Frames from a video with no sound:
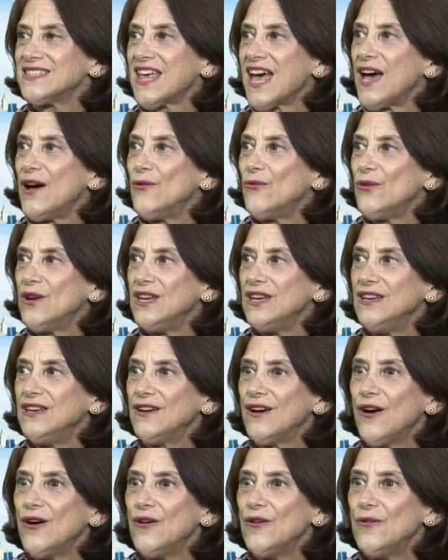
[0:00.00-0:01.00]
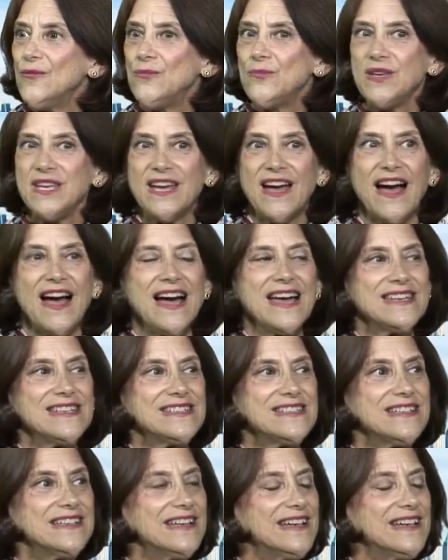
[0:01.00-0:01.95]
that we go beyond